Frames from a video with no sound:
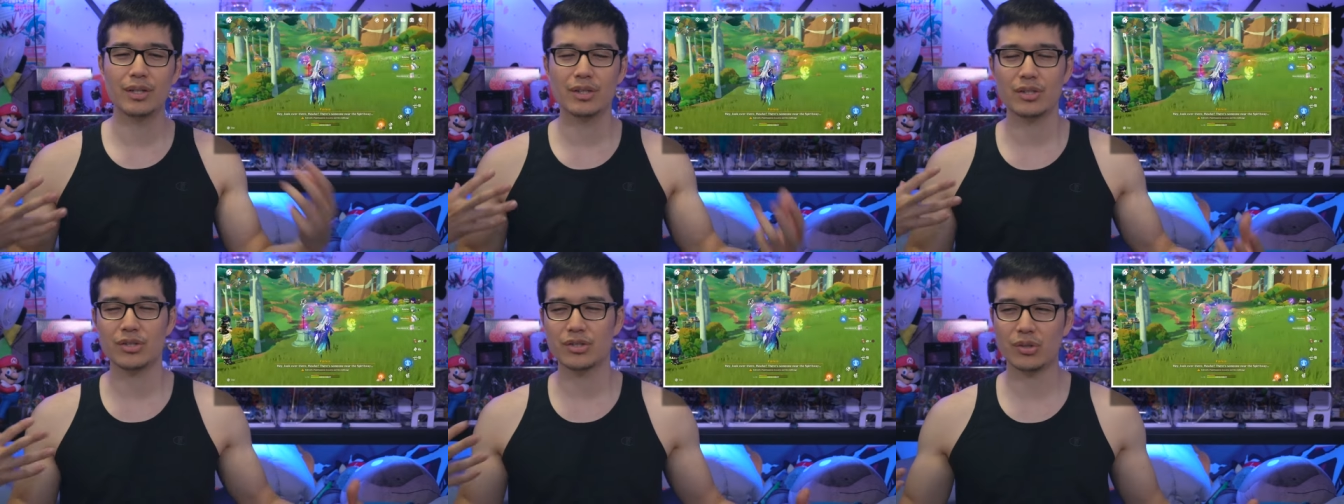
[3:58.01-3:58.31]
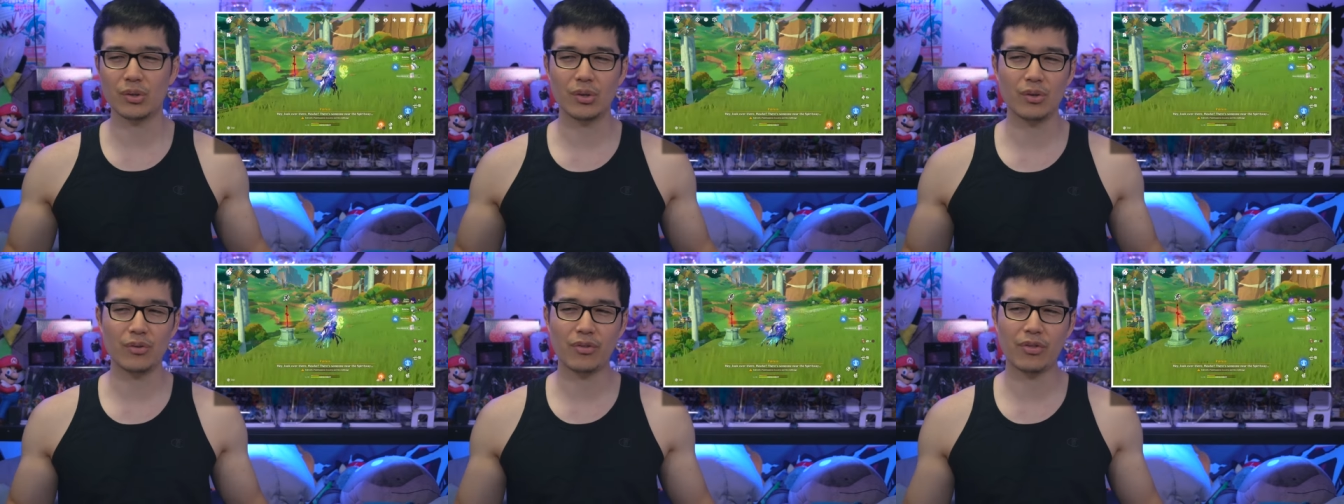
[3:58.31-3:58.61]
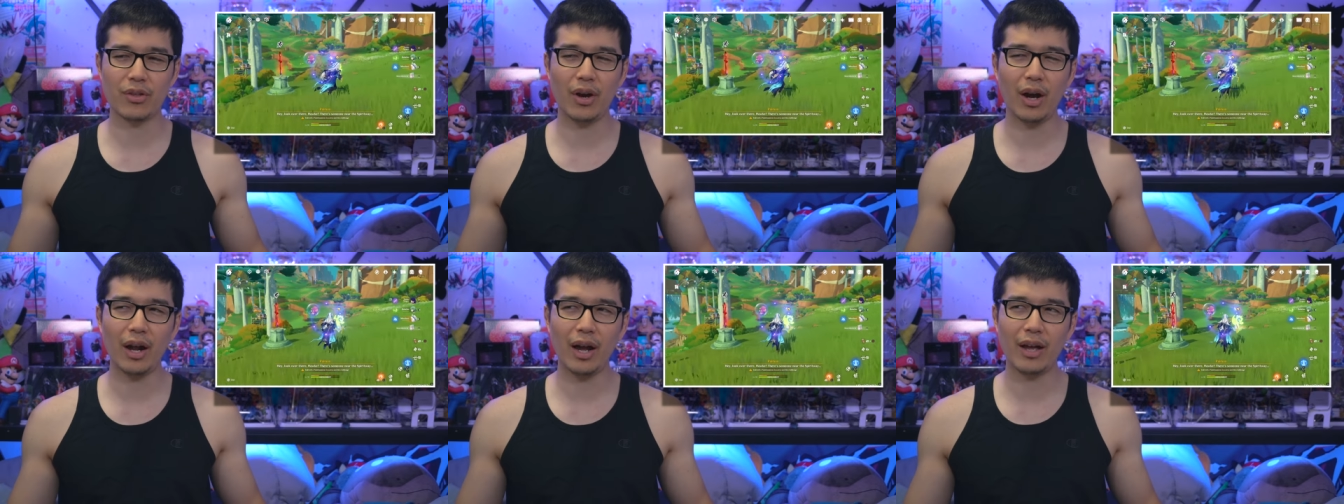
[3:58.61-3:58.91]
sort of
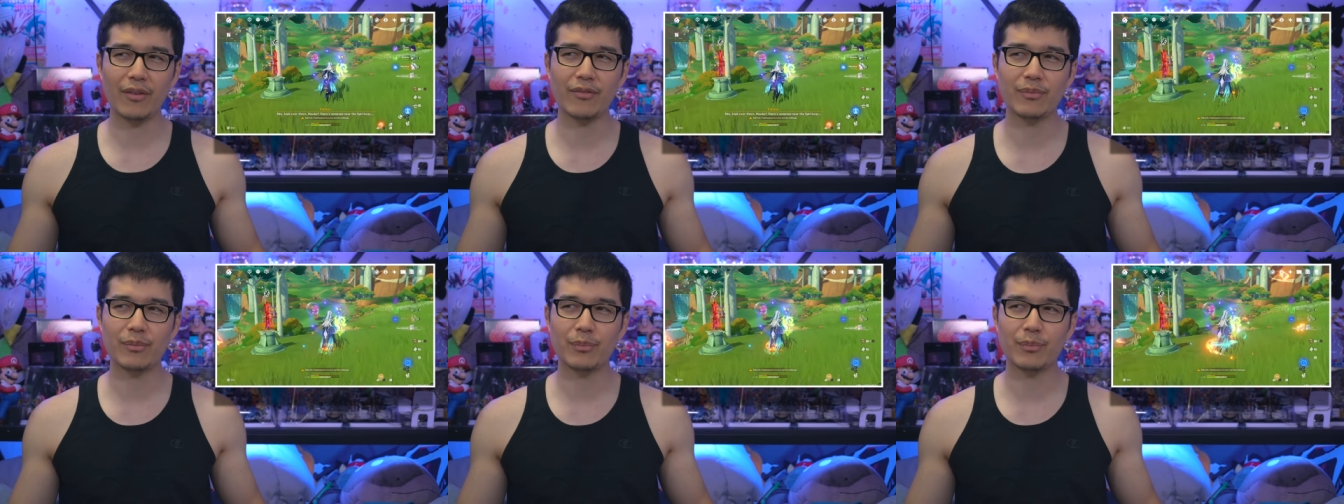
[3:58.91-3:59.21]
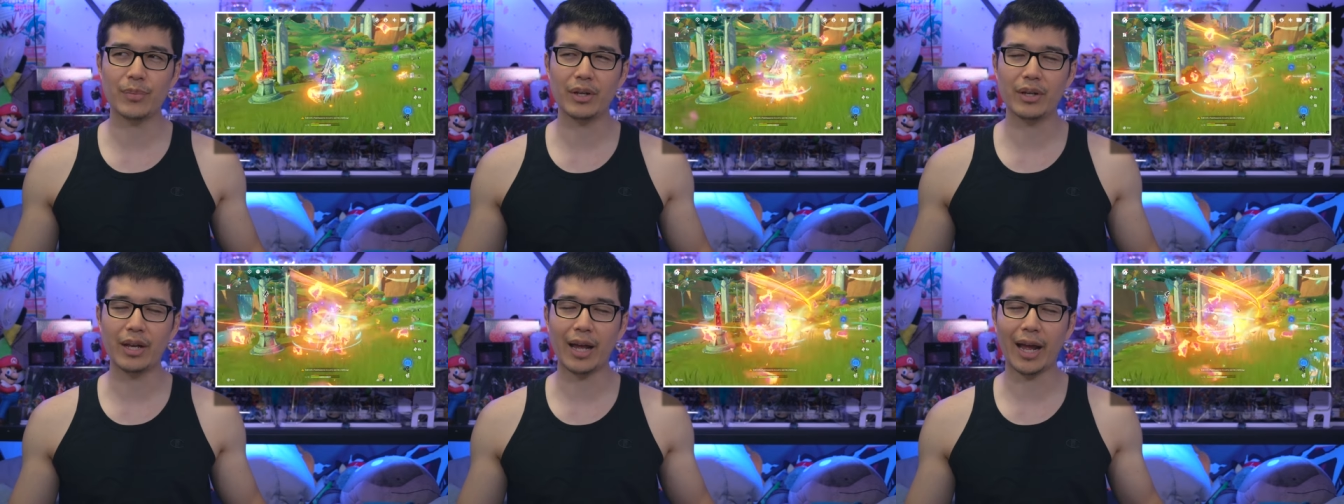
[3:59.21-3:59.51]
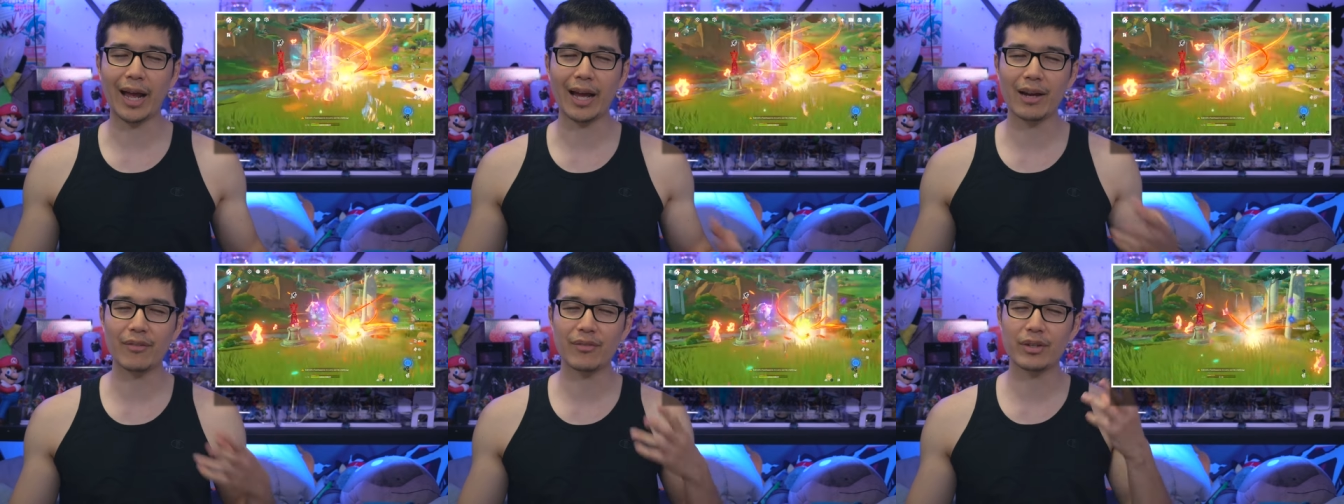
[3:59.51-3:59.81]
thought I've been
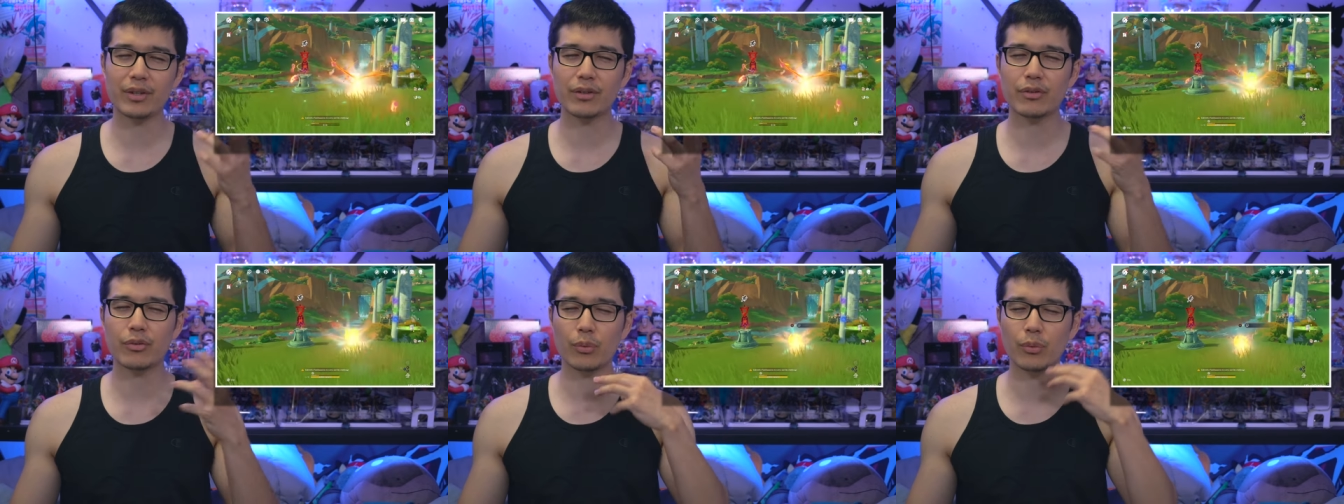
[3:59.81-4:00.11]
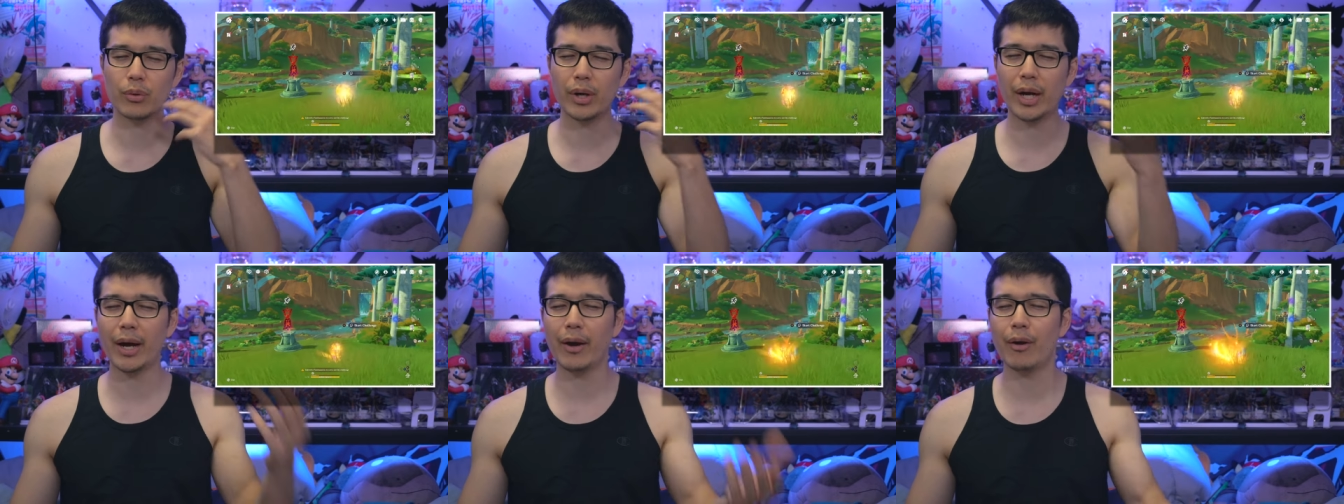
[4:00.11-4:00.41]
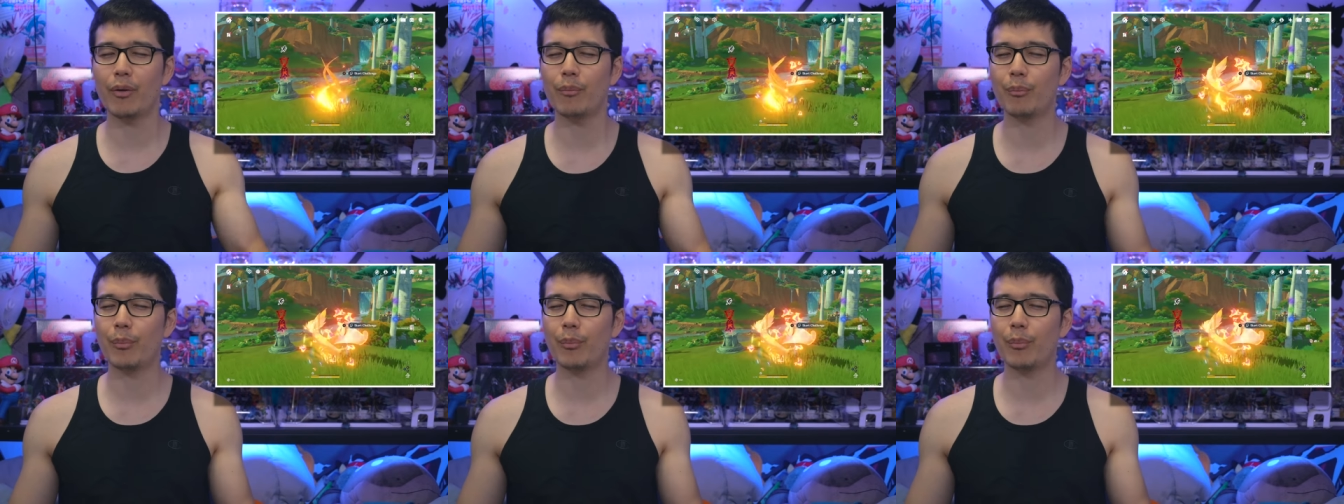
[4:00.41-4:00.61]
having throughout